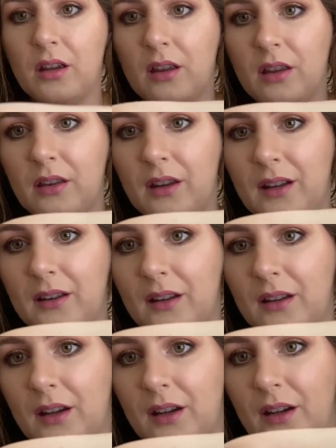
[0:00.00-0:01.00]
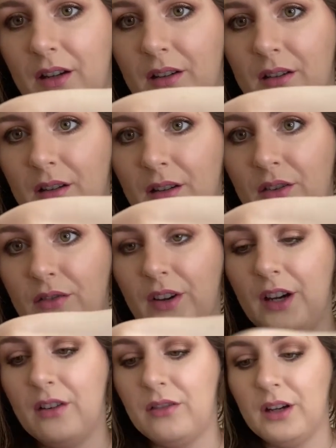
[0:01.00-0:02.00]
That's it there. It's
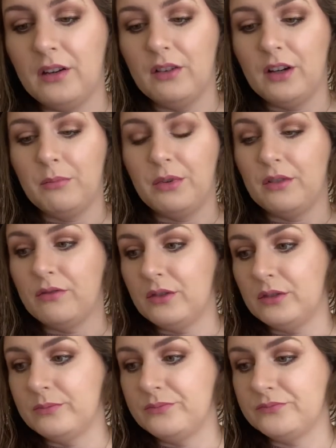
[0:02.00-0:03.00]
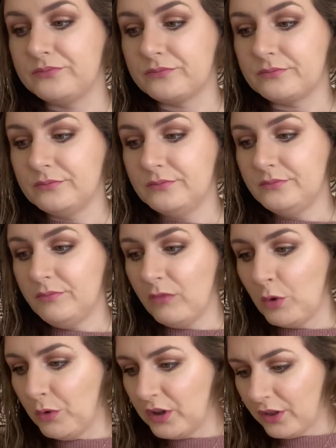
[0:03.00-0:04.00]
very, very, very beautiful.
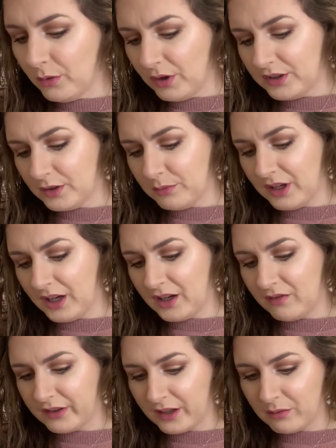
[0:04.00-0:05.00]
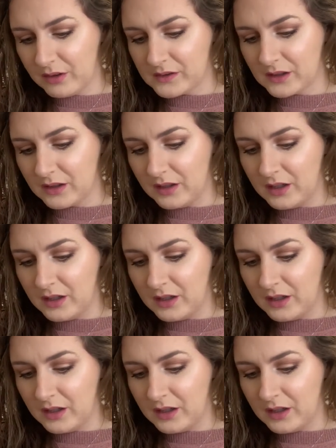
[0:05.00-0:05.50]
What other one did we have that was a